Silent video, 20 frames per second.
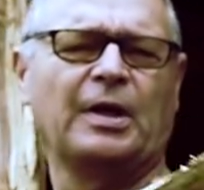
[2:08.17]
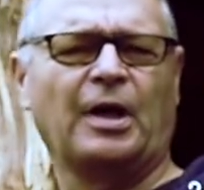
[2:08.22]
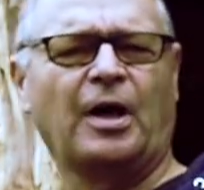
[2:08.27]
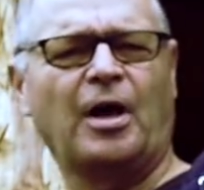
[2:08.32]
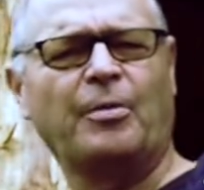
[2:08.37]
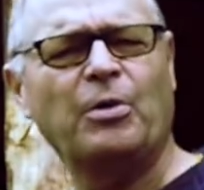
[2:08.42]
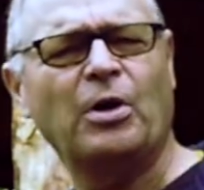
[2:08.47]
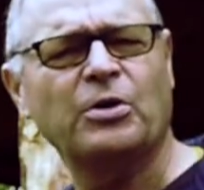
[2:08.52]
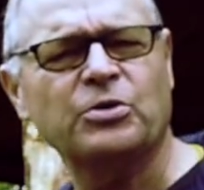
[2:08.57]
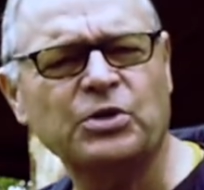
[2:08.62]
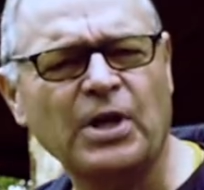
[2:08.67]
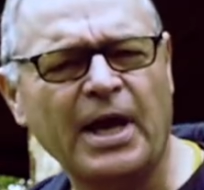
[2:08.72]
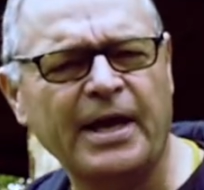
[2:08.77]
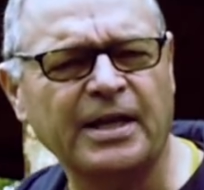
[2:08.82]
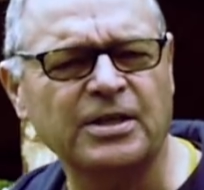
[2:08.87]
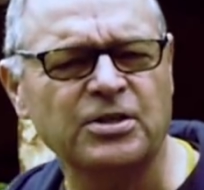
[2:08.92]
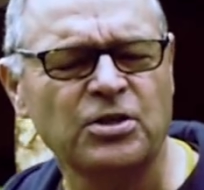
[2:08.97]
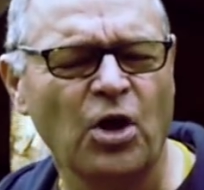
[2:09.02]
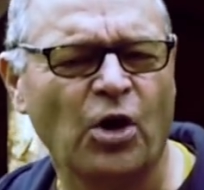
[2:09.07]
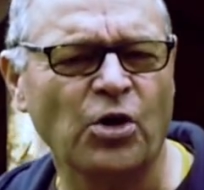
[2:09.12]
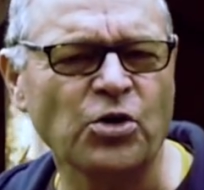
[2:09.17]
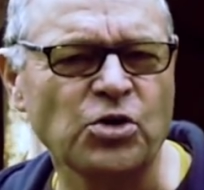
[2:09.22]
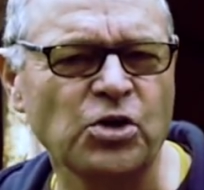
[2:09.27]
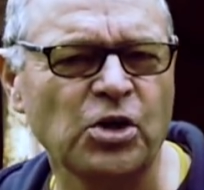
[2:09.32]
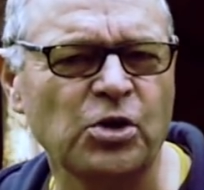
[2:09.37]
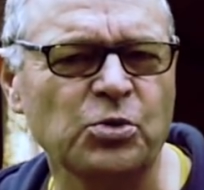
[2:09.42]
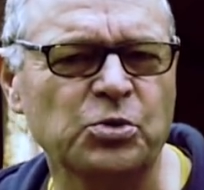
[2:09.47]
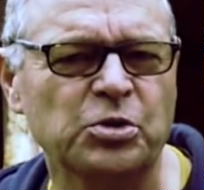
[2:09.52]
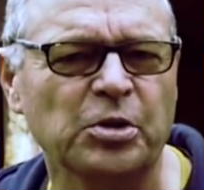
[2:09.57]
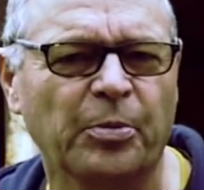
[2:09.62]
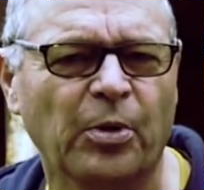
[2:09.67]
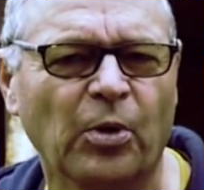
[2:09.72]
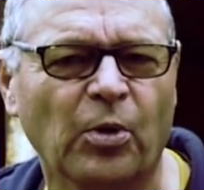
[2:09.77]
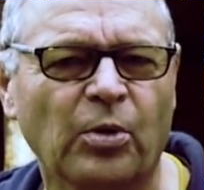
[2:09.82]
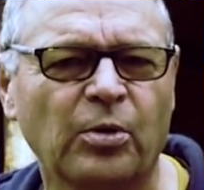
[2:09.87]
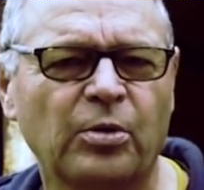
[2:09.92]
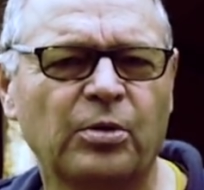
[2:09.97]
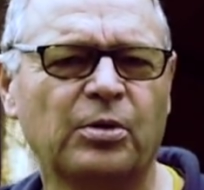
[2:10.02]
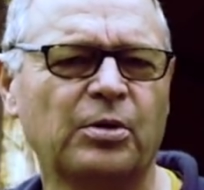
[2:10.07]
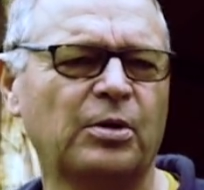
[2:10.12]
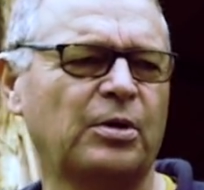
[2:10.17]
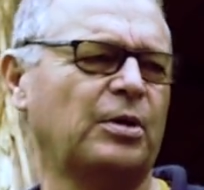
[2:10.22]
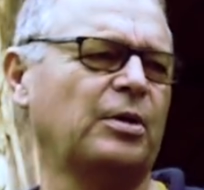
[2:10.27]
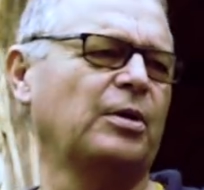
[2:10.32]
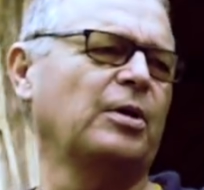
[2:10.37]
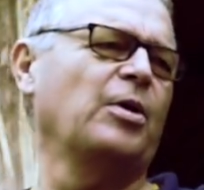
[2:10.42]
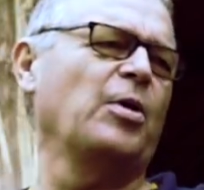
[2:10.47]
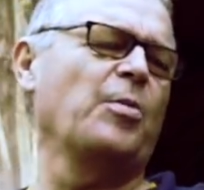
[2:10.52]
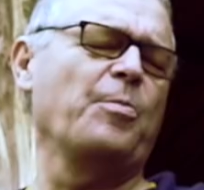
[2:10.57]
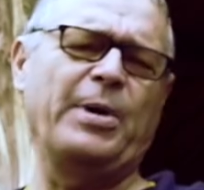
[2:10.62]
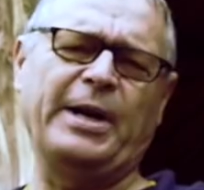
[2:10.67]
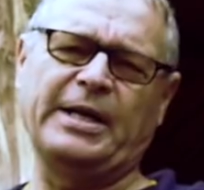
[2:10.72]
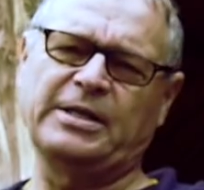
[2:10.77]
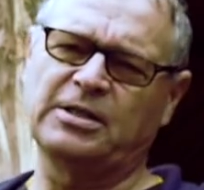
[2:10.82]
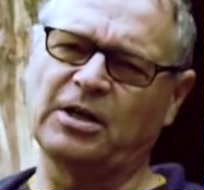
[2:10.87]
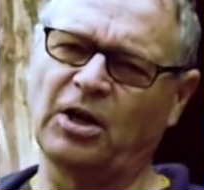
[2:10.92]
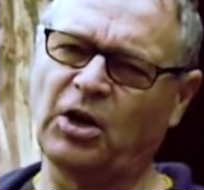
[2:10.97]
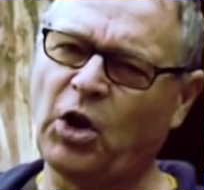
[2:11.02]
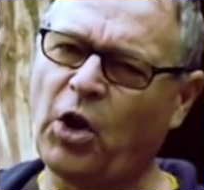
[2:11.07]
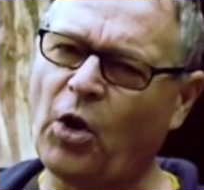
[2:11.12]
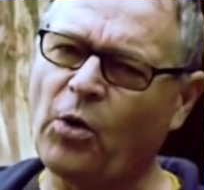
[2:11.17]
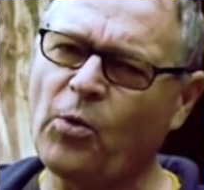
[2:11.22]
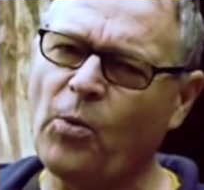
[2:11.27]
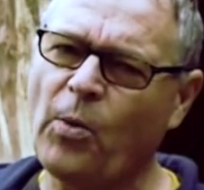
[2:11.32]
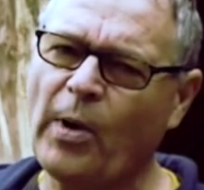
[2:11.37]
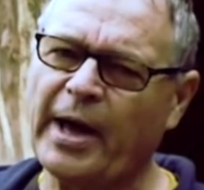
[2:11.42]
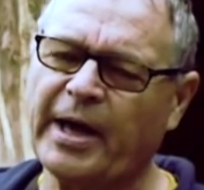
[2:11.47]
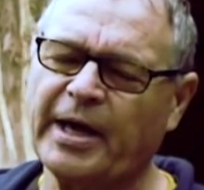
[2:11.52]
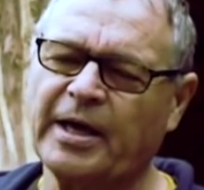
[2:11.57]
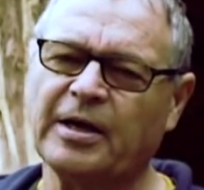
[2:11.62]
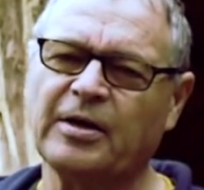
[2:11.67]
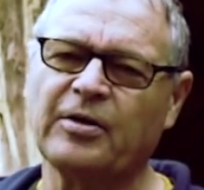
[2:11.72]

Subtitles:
I'm not saying it's not usable, but it's a long way